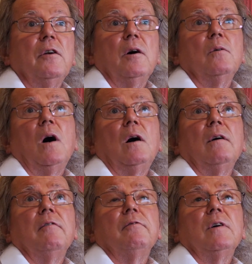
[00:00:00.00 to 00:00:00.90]
know,
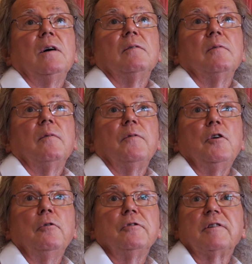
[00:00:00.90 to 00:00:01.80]
I've
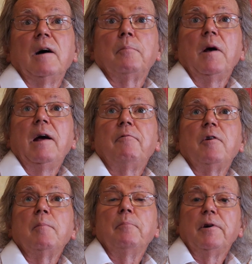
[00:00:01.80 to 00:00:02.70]
used up
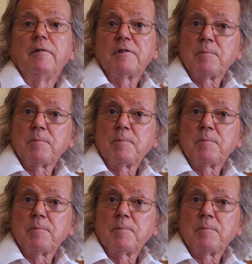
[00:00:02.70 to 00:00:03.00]
every bit of